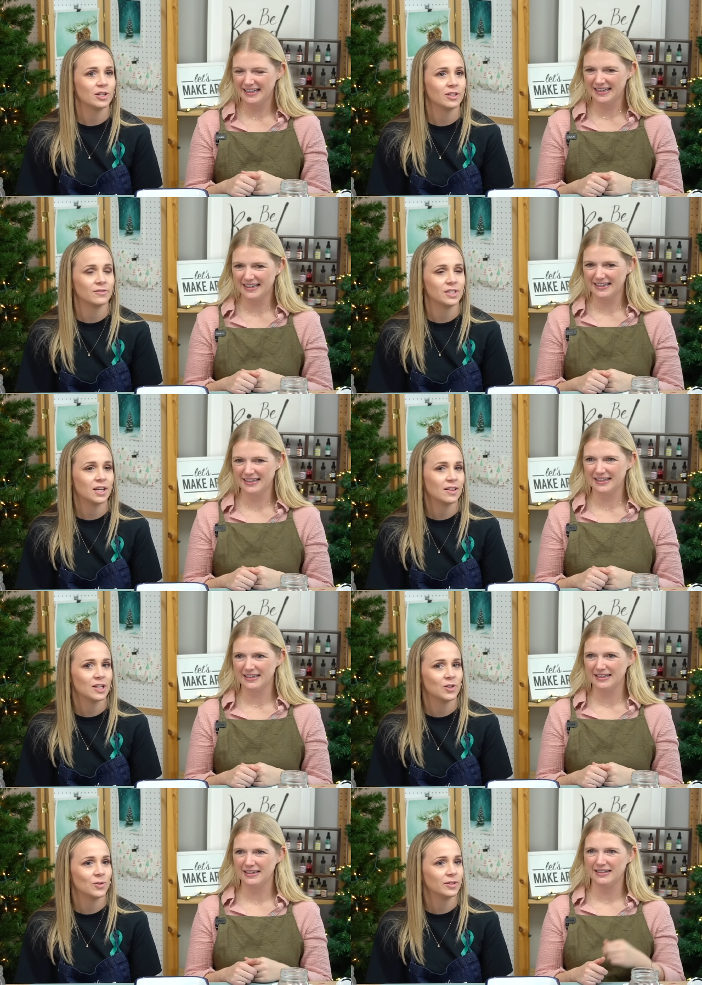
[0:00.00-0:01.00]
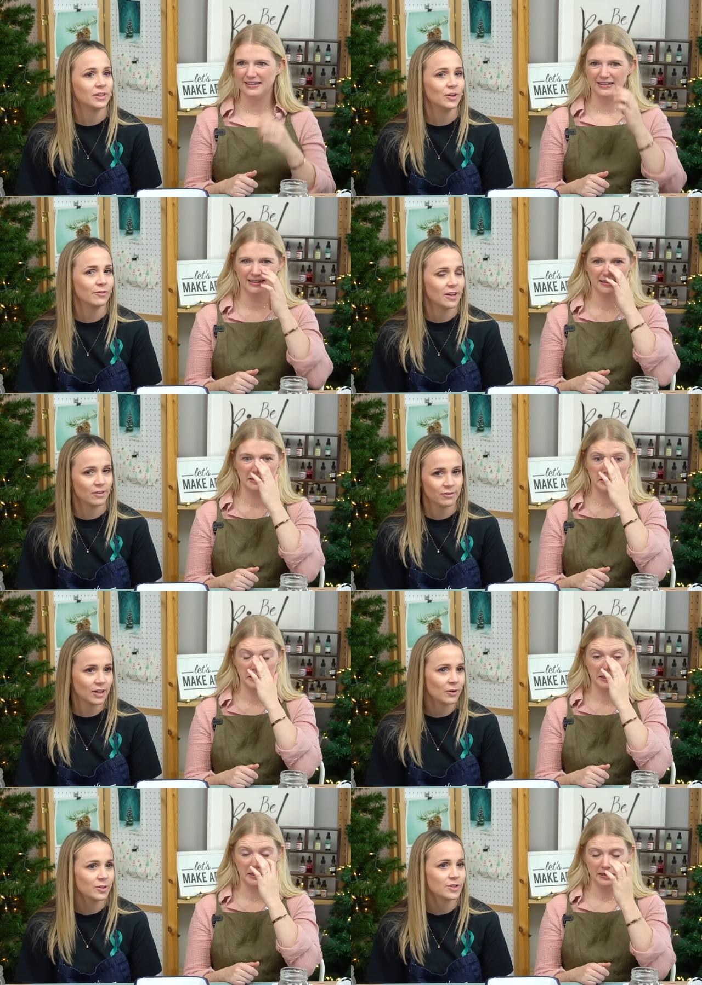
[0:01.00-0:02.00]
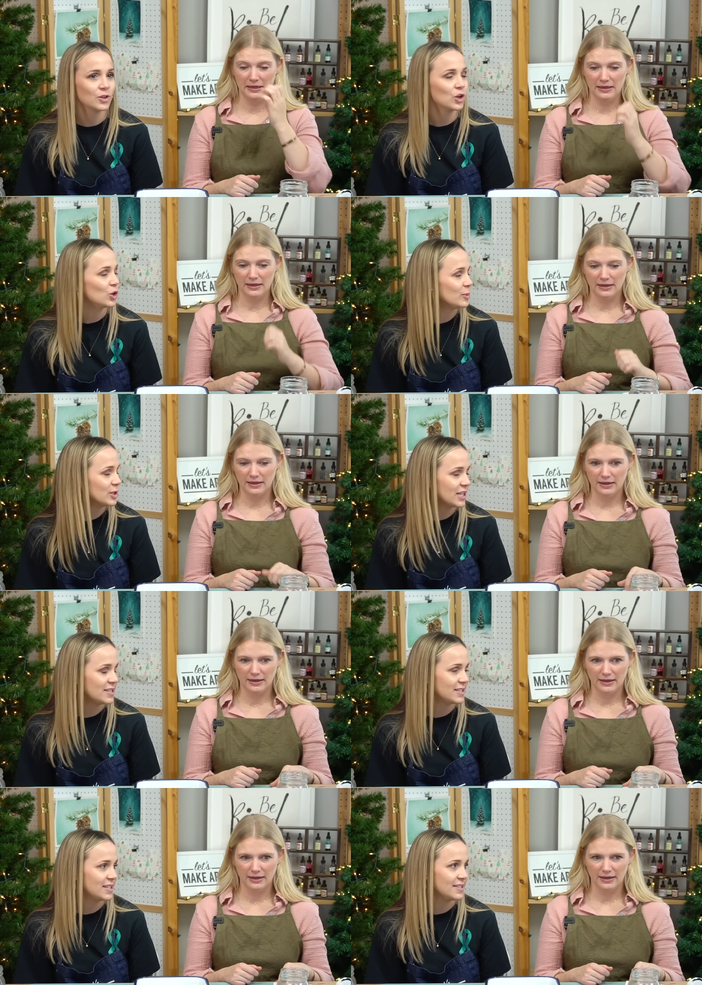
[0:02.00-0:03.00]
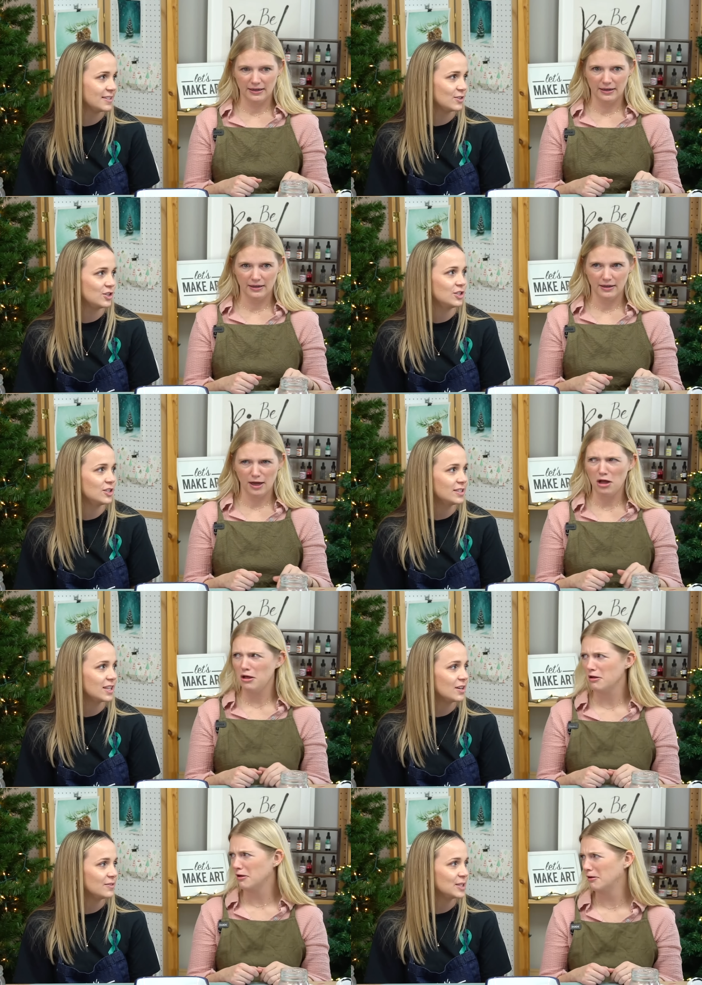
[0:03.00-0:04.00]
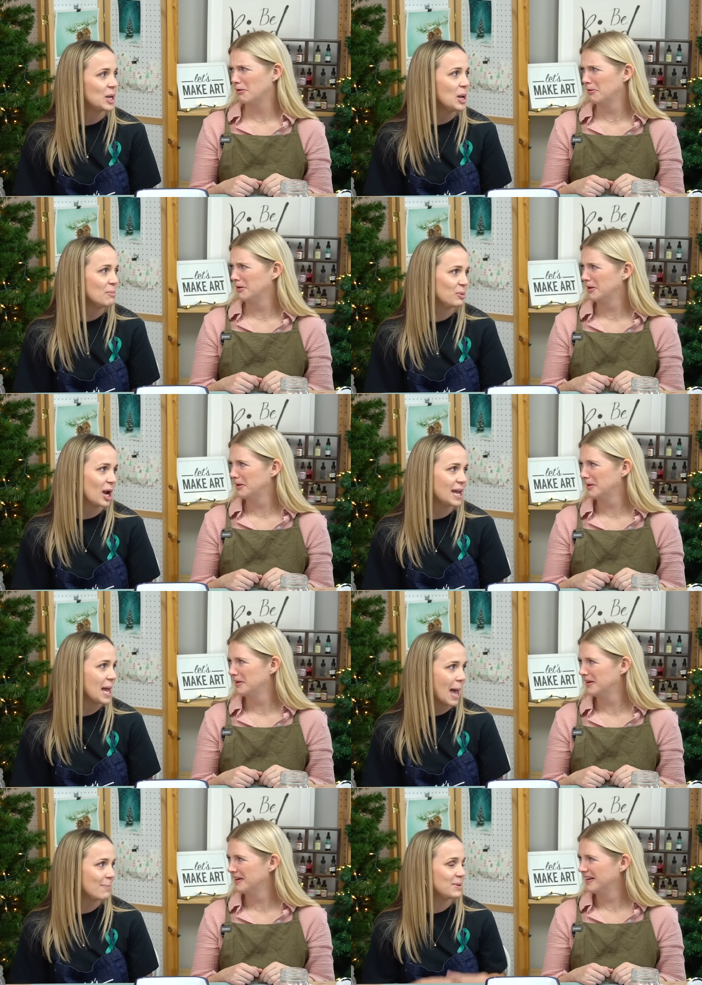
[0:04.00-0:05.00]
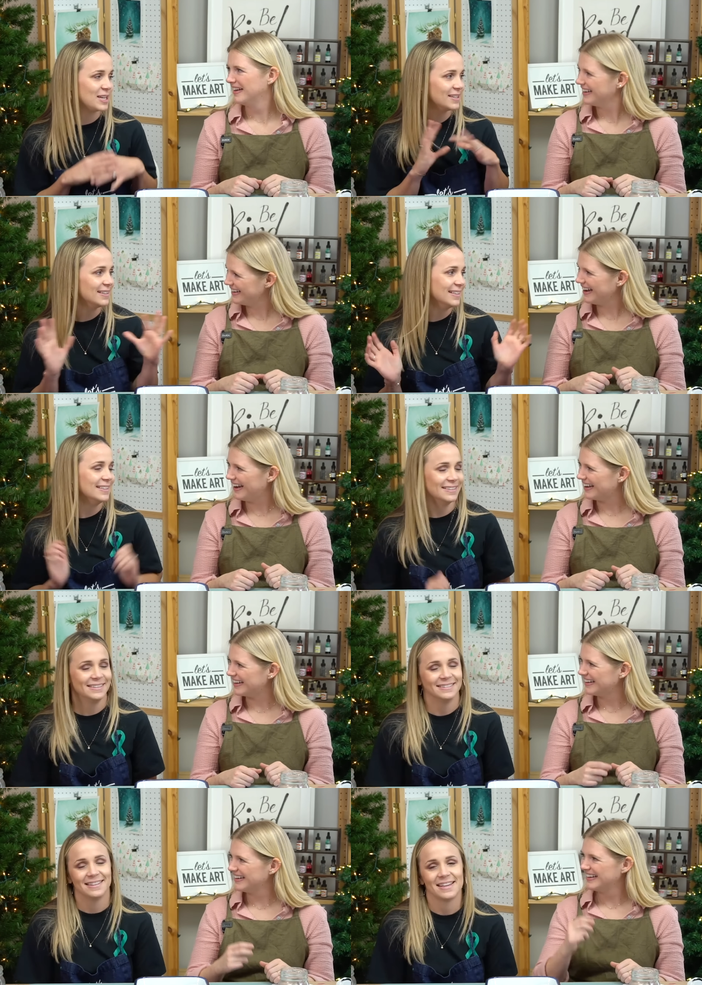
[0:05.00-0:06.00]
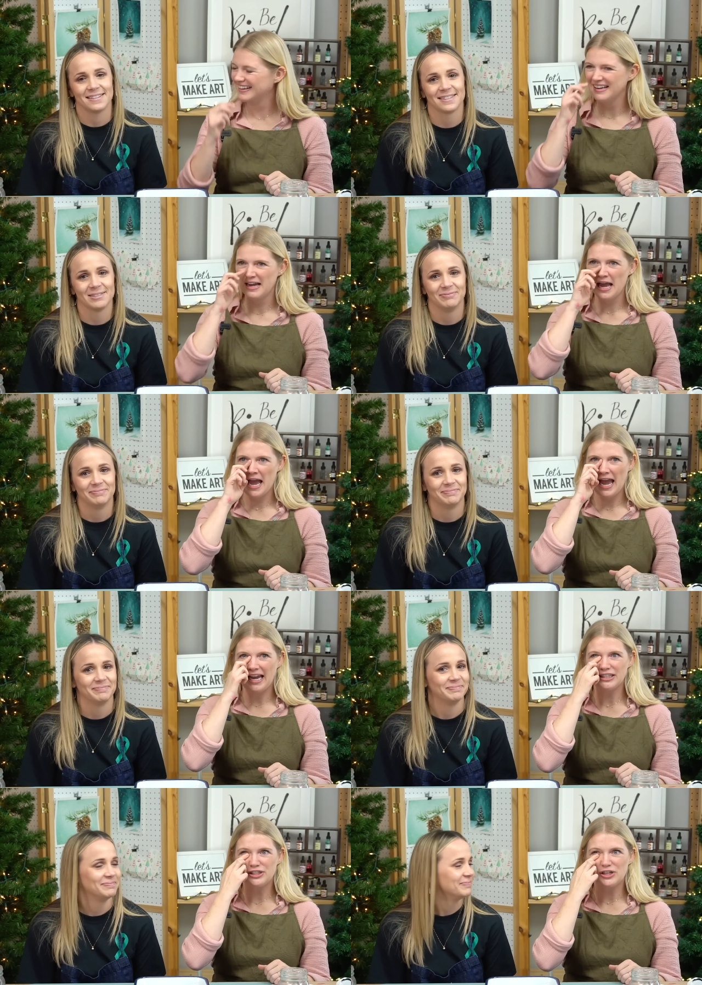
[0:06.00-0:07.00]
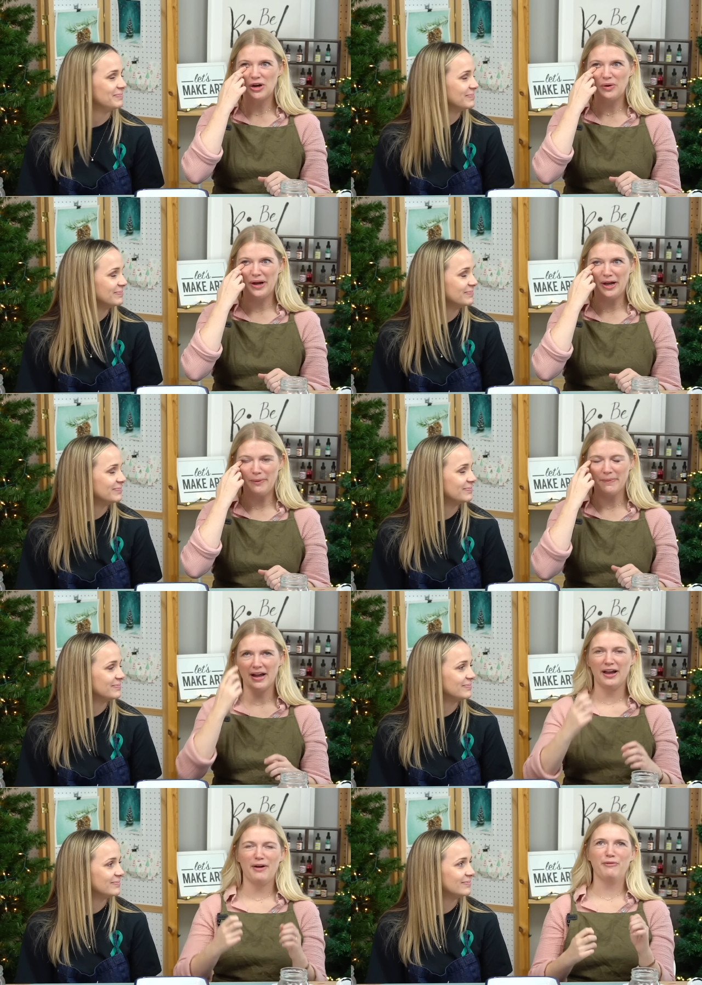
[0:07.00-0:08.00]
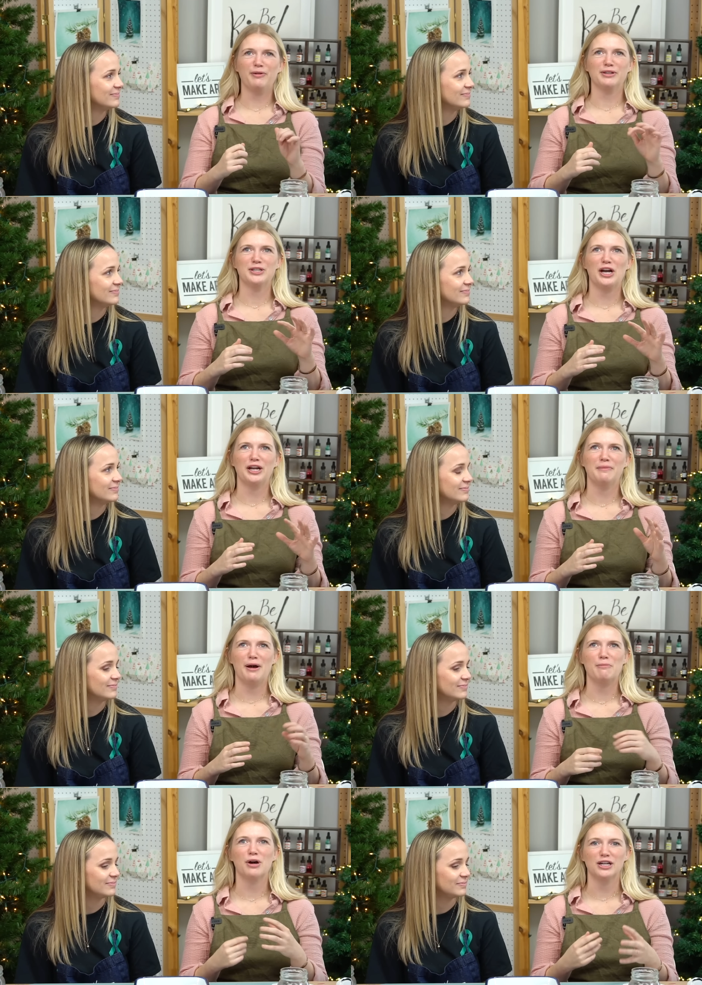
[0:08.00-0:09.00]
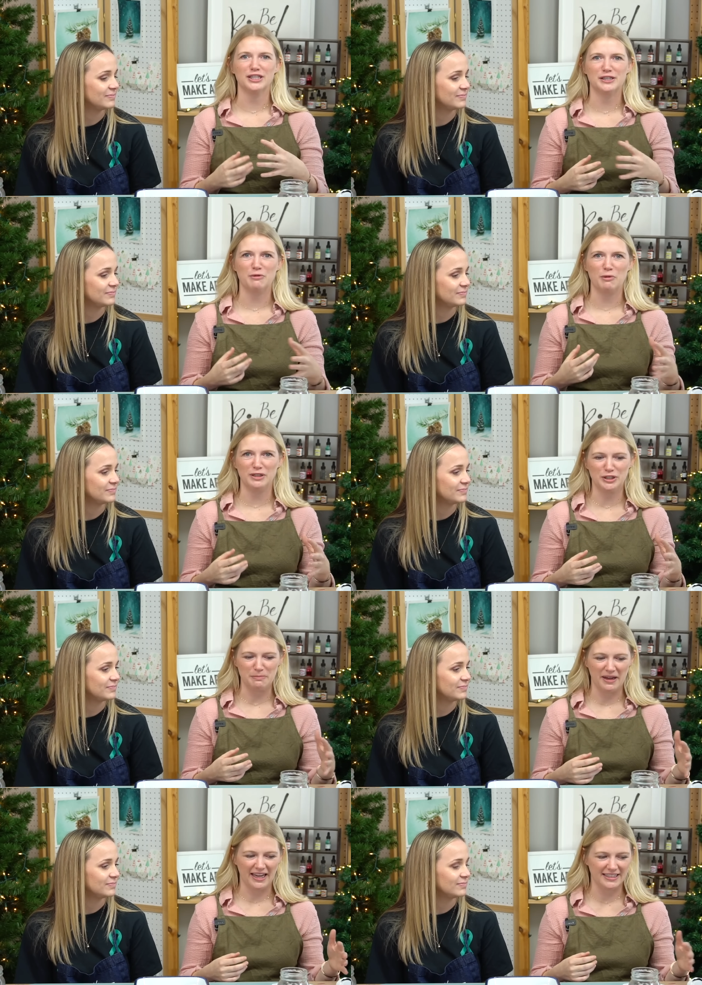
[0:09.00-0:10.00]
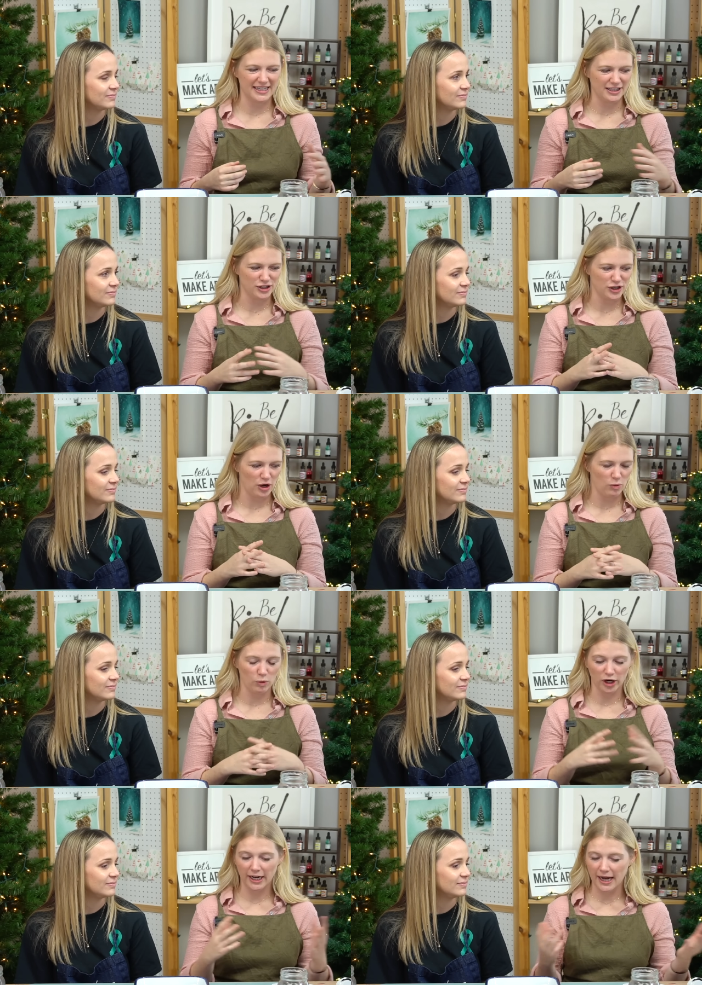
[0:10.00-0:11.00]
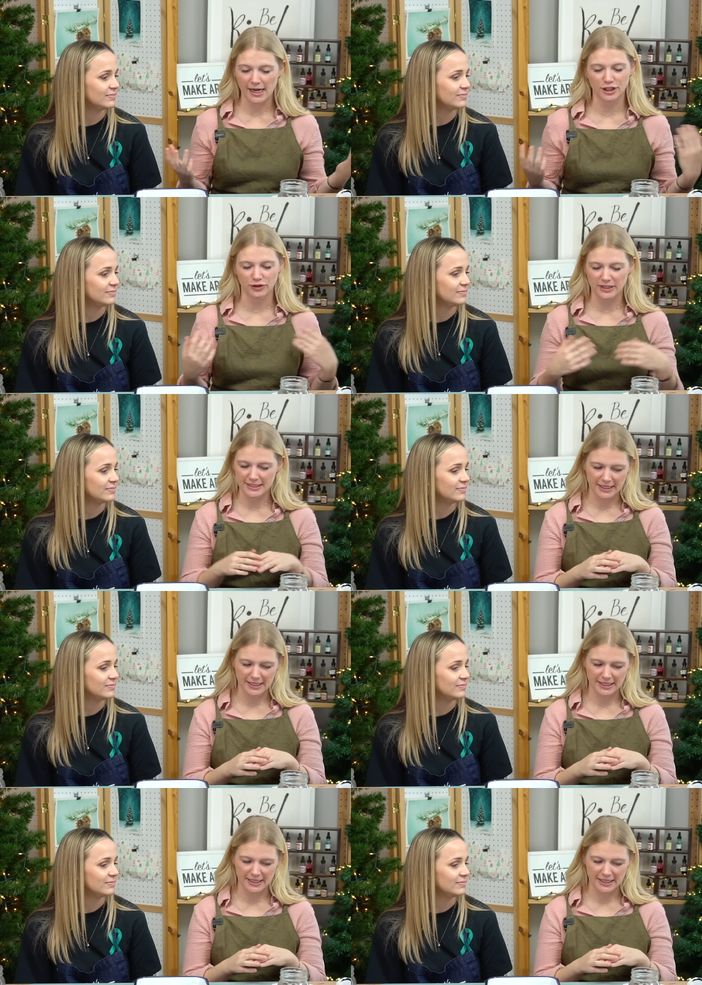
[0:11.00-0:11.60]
Speaker 1: she loves yellow, and her favorite flowers are Gerber daisies. So she just Aww. loves bright, happy yeah.
Speaker 2: things. And so um, we were talking about projects and what we should paint. And so we're going to kind of do this